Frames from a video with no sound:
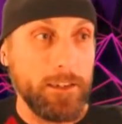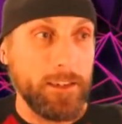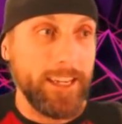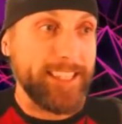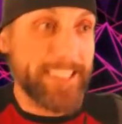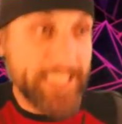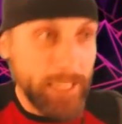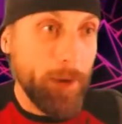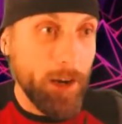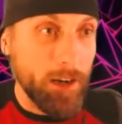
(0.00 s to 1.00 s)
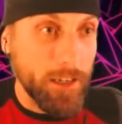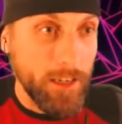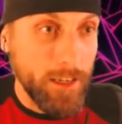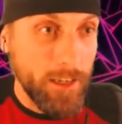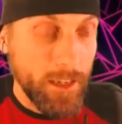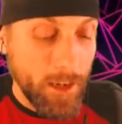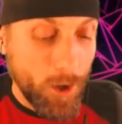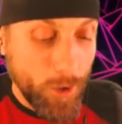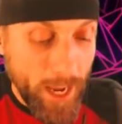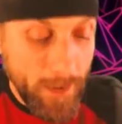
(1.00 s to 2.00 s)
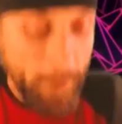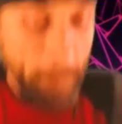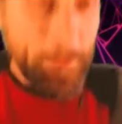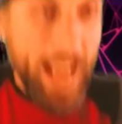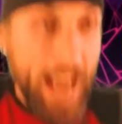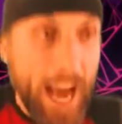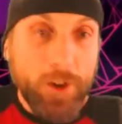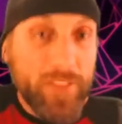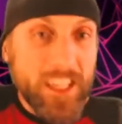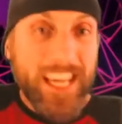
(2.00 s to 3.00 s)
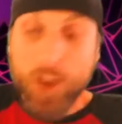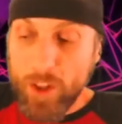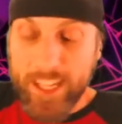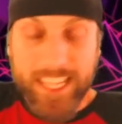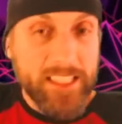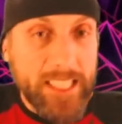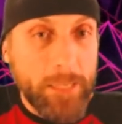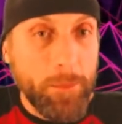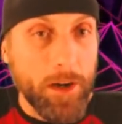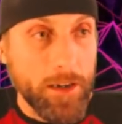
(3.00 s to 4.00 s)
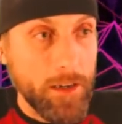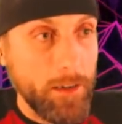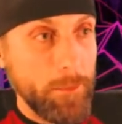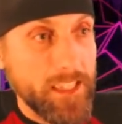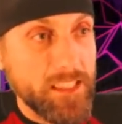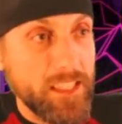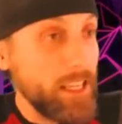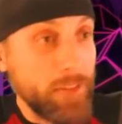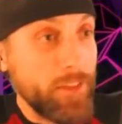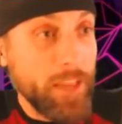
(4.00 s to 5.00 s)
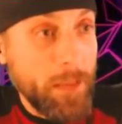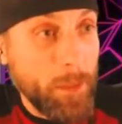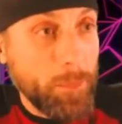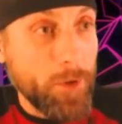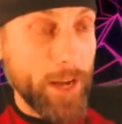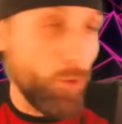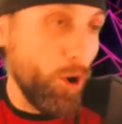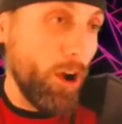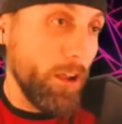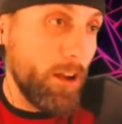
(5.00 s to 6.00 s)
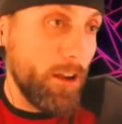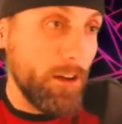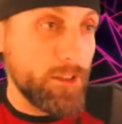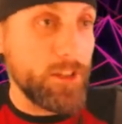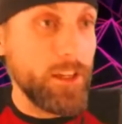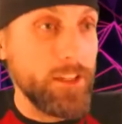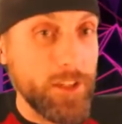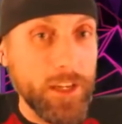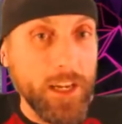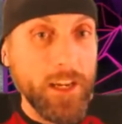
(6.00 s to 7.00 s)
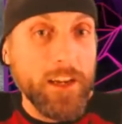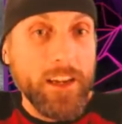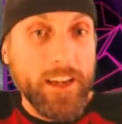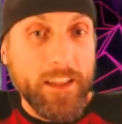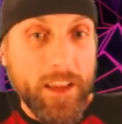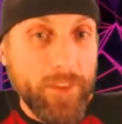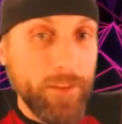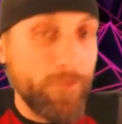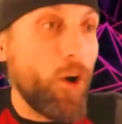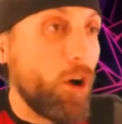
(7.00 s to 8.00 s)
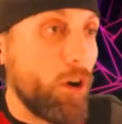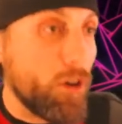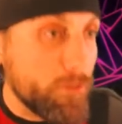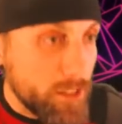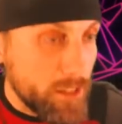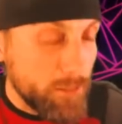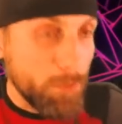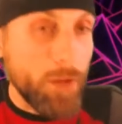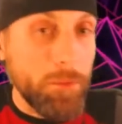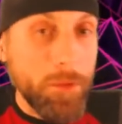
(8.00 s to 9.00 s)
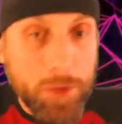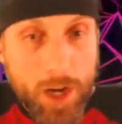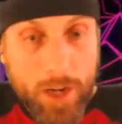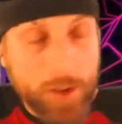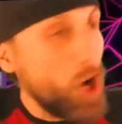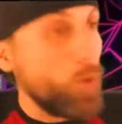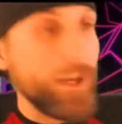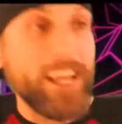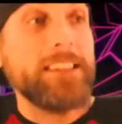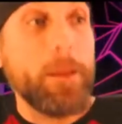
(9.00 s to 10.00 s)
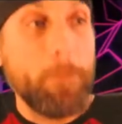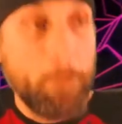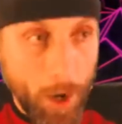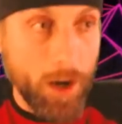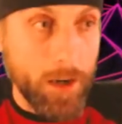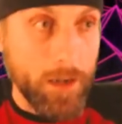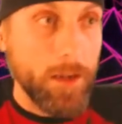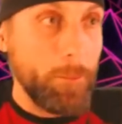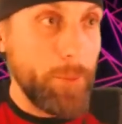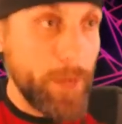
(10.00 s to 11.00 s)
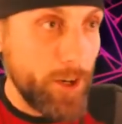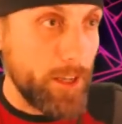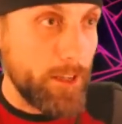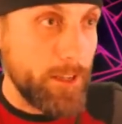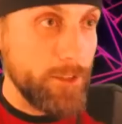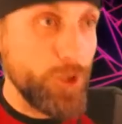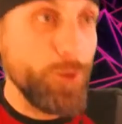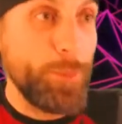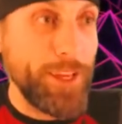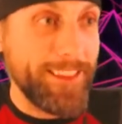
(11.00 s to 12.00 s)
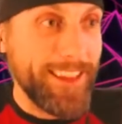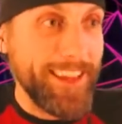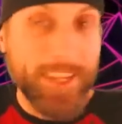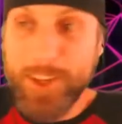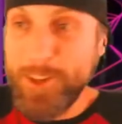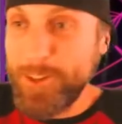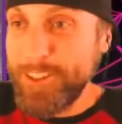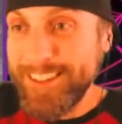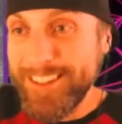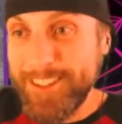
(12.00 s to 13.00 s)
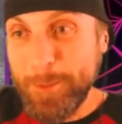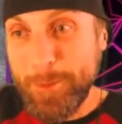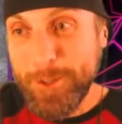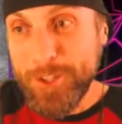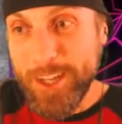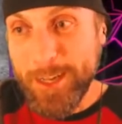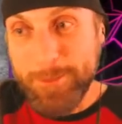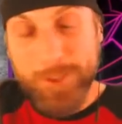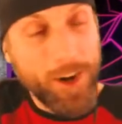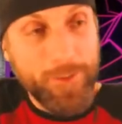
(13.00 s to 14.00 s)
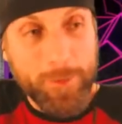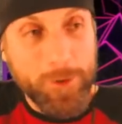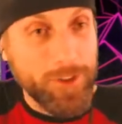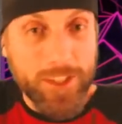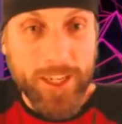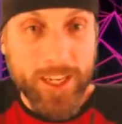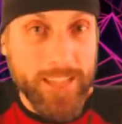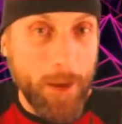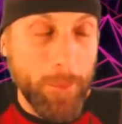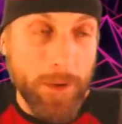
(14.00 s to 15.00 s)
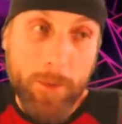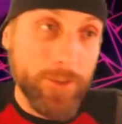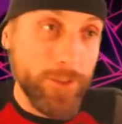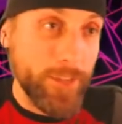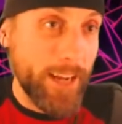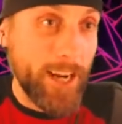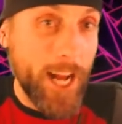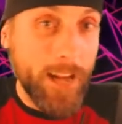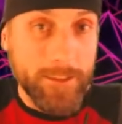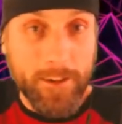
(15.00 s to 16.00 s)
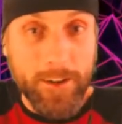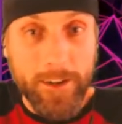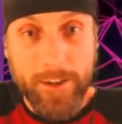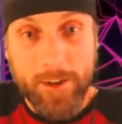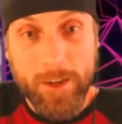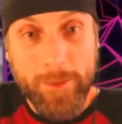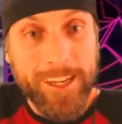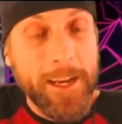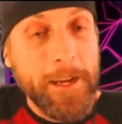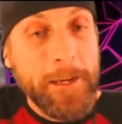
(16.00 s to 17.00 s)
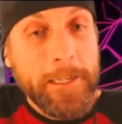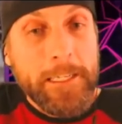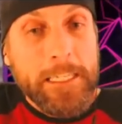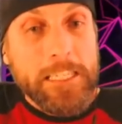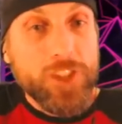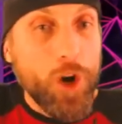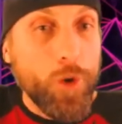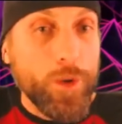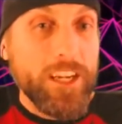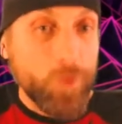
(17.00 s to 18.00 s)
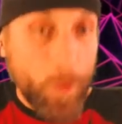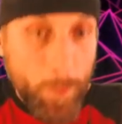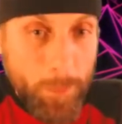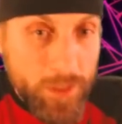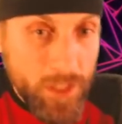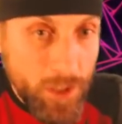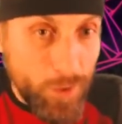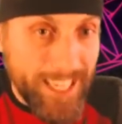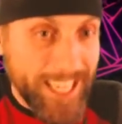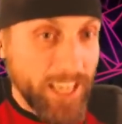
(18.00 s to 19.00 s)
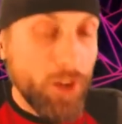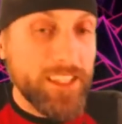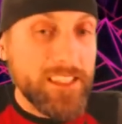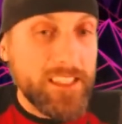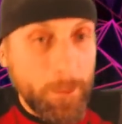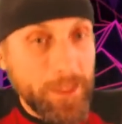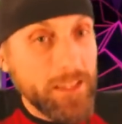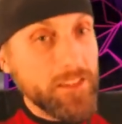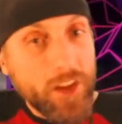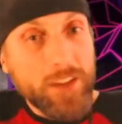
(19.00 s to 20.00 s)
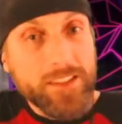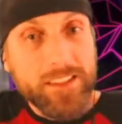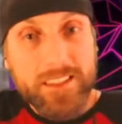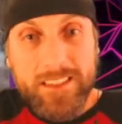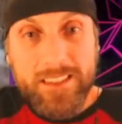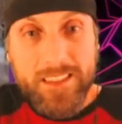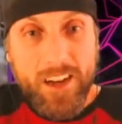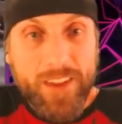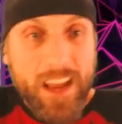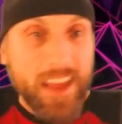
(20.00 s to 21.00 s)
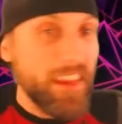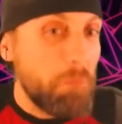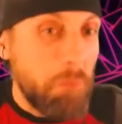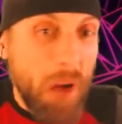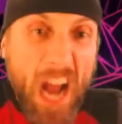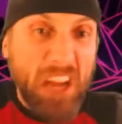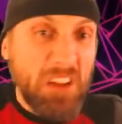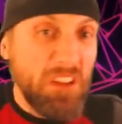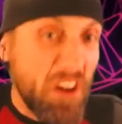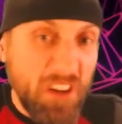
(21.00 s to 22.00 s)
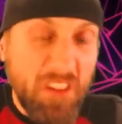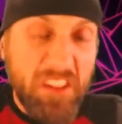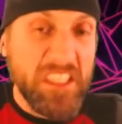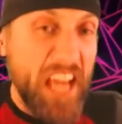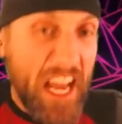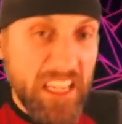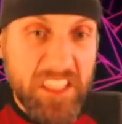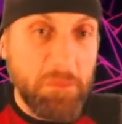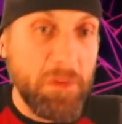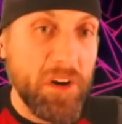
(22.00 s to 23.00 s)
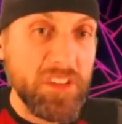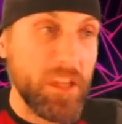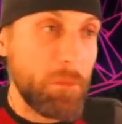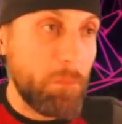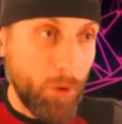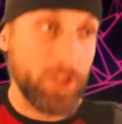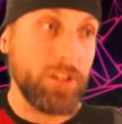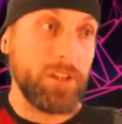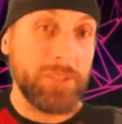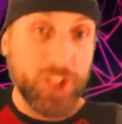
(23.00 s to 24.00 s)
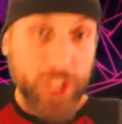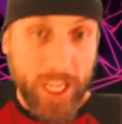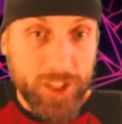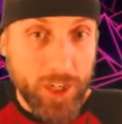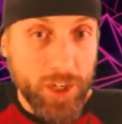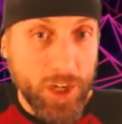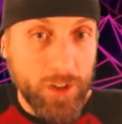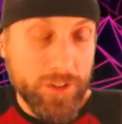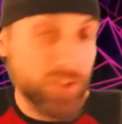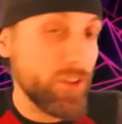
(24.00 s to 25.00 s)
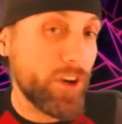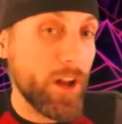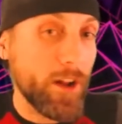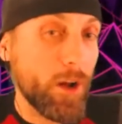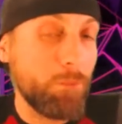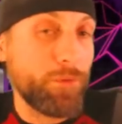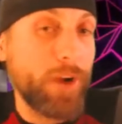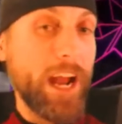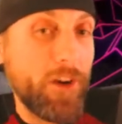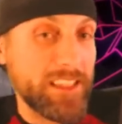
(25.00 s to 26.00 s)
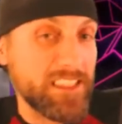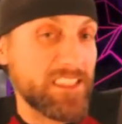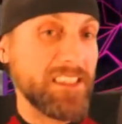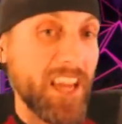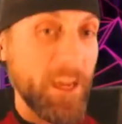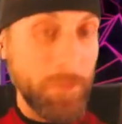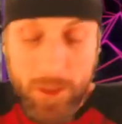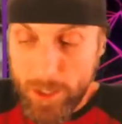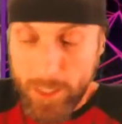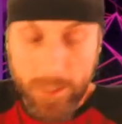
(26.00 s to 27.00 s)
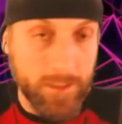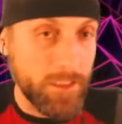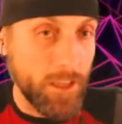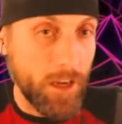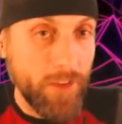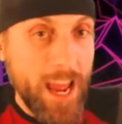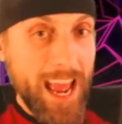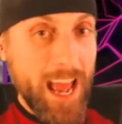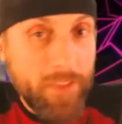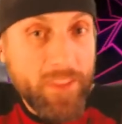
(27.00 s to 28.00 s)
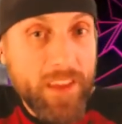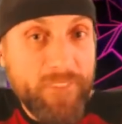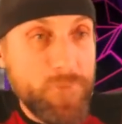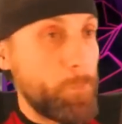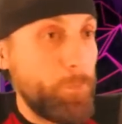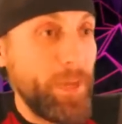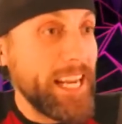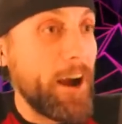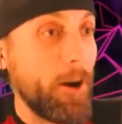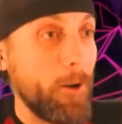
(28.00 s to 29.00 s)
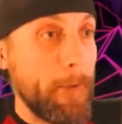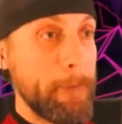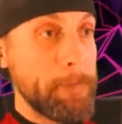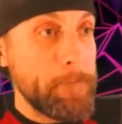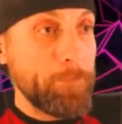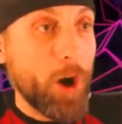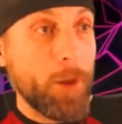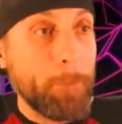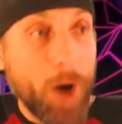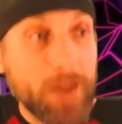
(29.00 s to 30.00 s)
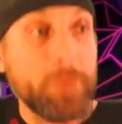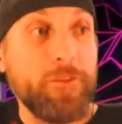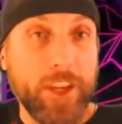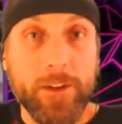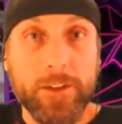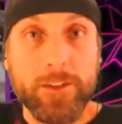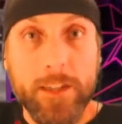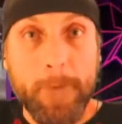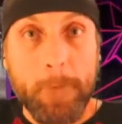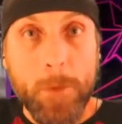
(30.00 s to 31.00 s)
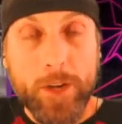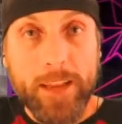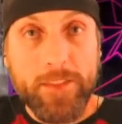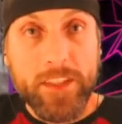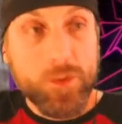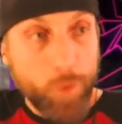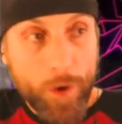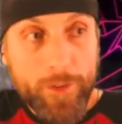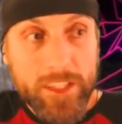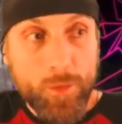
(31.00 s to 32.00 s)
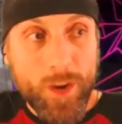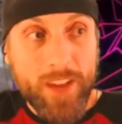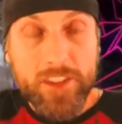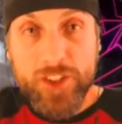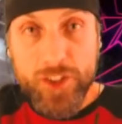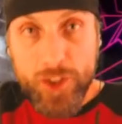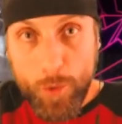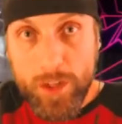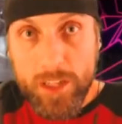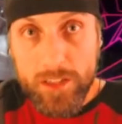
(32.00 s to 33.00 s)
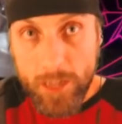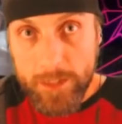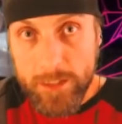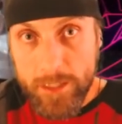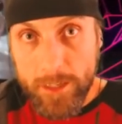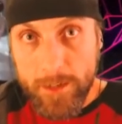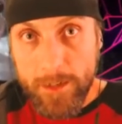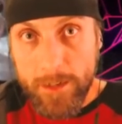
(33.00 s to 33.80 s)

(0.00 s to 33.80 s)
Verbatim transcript: It's a sea bug, okay? I don't even like calling it a sea bug because then even then people are like, well, you know, it's an, it's an, they've evolved and blah, blah, blah. No, it's a bug, period. Droopy, thank you. Super appreciate it. I'm sorry if I'm grossing you guys out, but I'm also kind of not sorry. You know what I mean? So here's what people do. They get all this dipping sauces and stuff. They pile on all these nasty bugs. They boil them to change their color so they're not all brown and slimy looking and stuff. And then they pig out on bottom feeders. Okay, this is one reason why they're so disgusting.